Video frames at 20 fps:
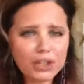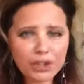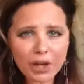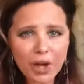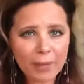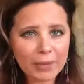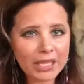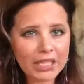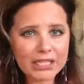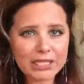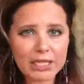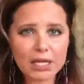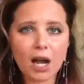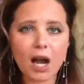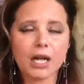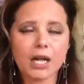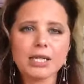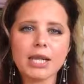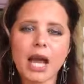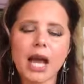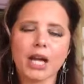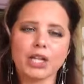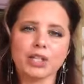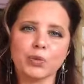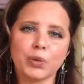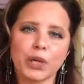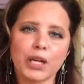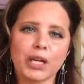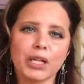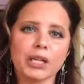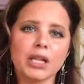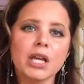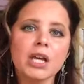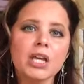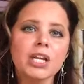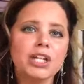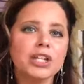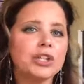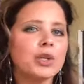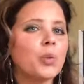what you're coming into contact
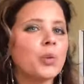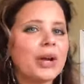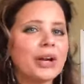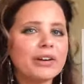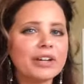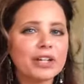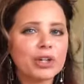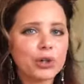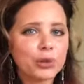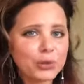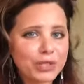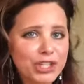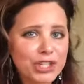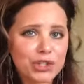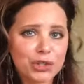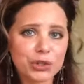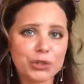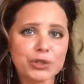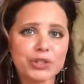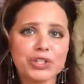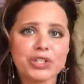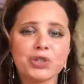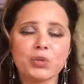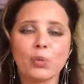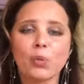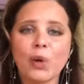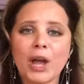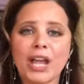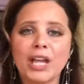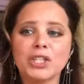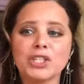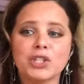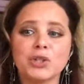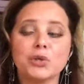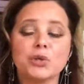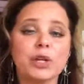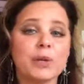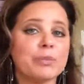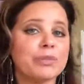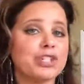with. You know, wearing crystals is a
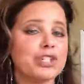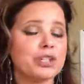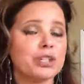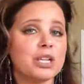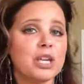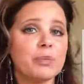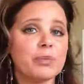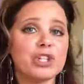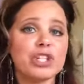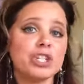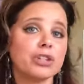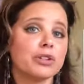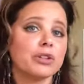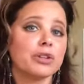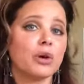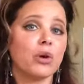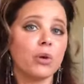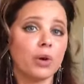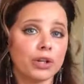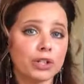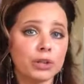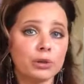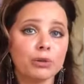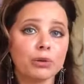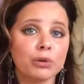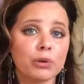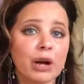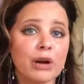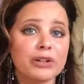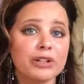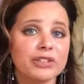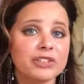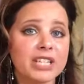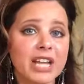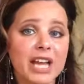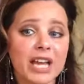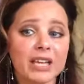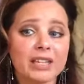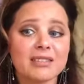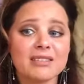way to keep a shield on you
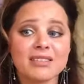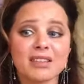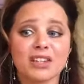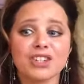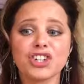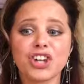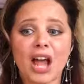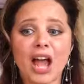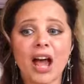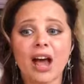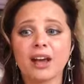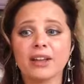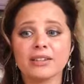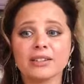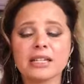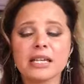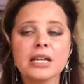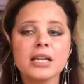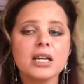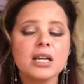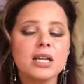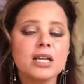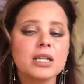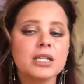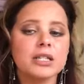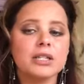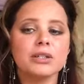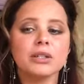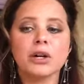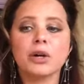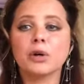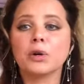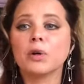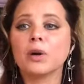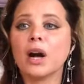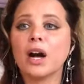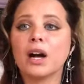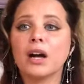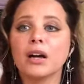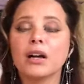throughout your day, such as, you
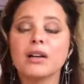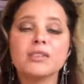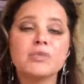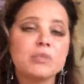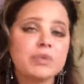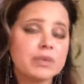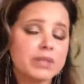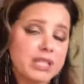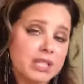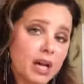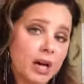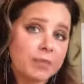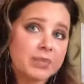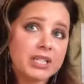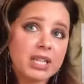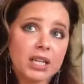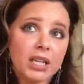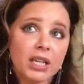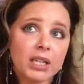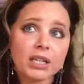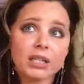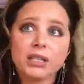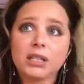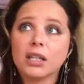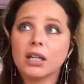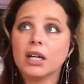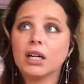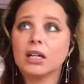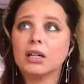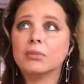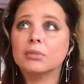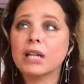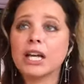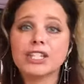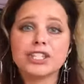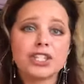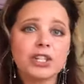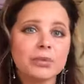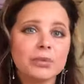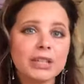know, obsidian,
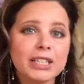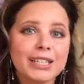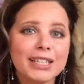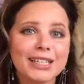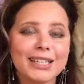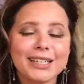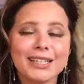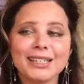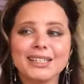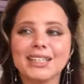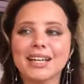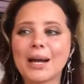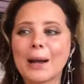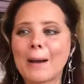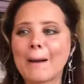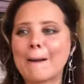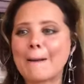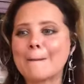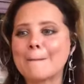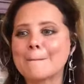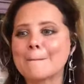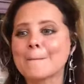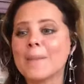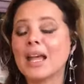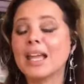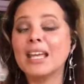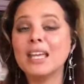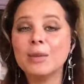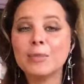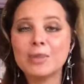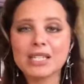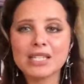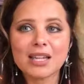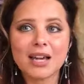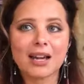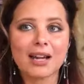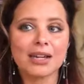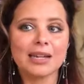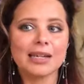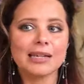black tourmaline,
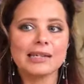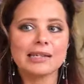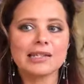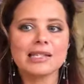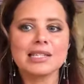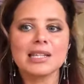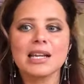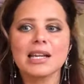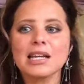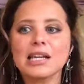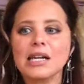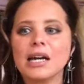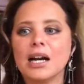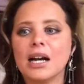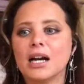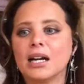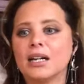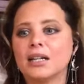hematite,